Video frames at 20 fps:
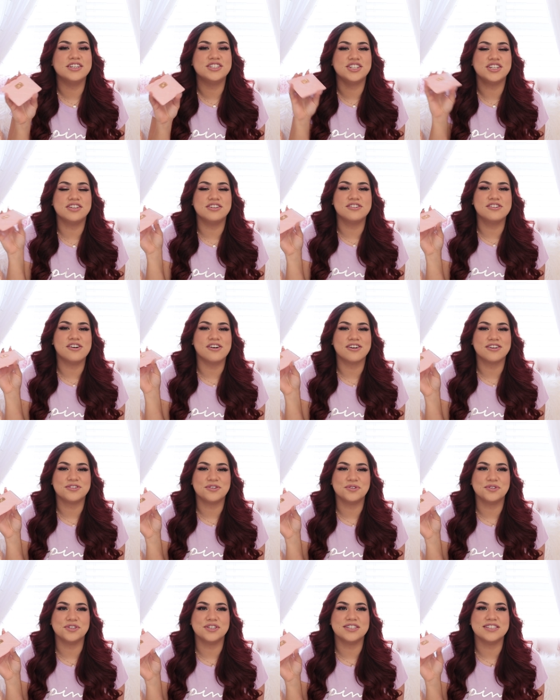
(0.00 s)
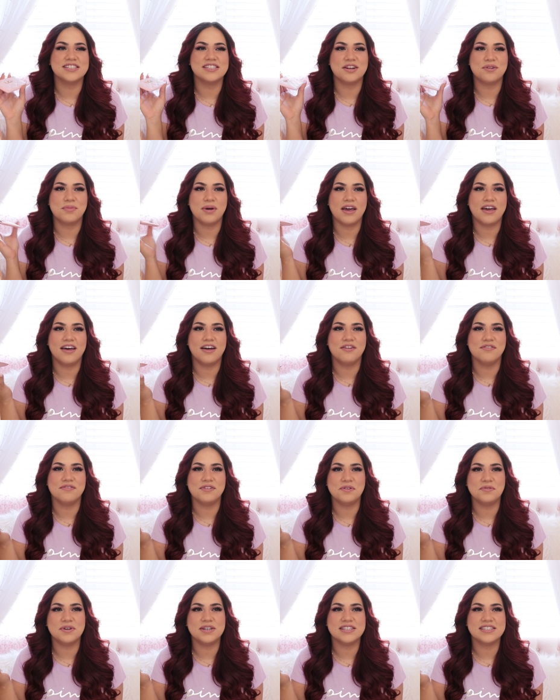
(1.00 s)
a Chanel card holder instead of my
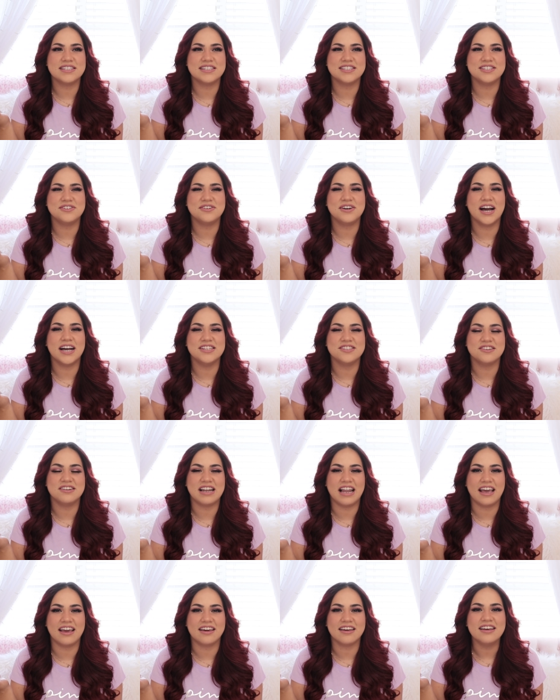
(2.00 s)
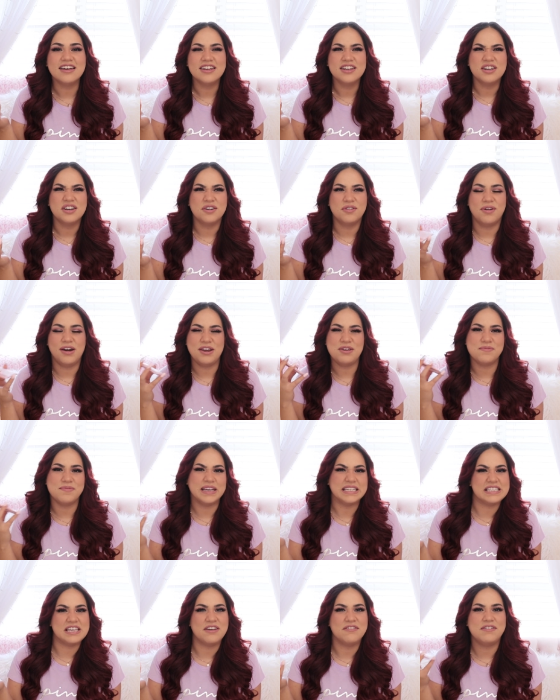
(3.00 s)
LV ones because you guys are like, why do you
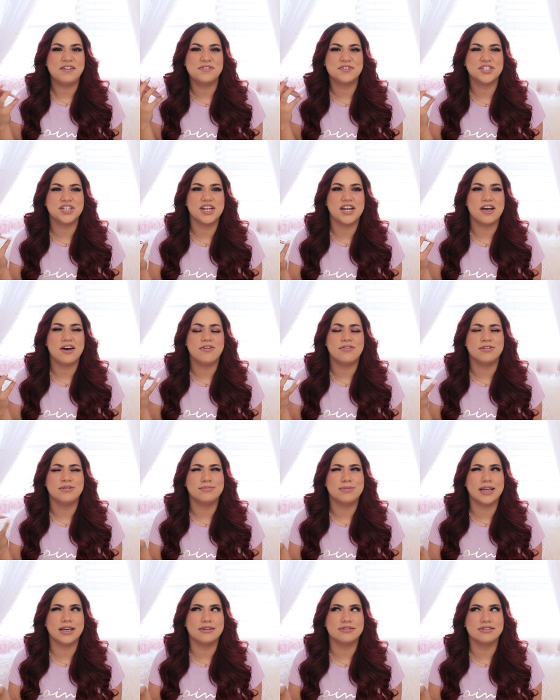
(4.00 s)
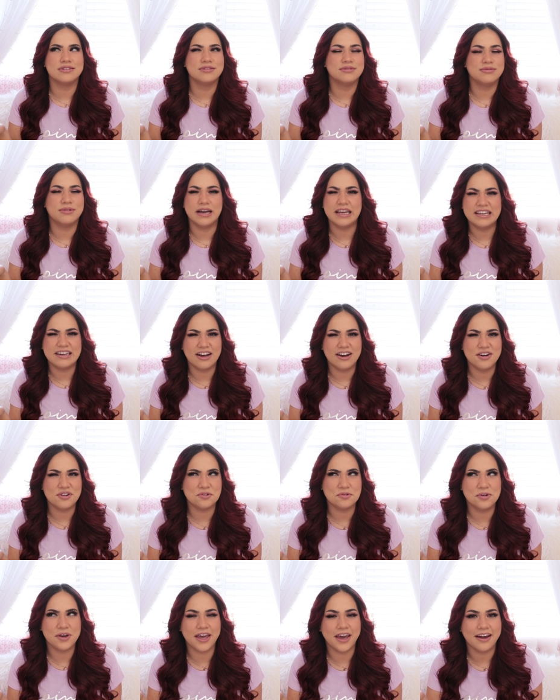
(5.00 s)
mix LV with Chanel? And I'm like, why not?
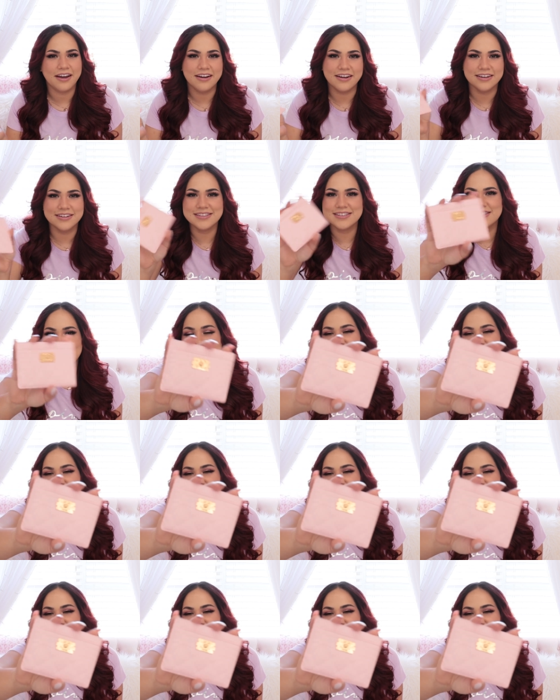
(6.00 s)
Who cares?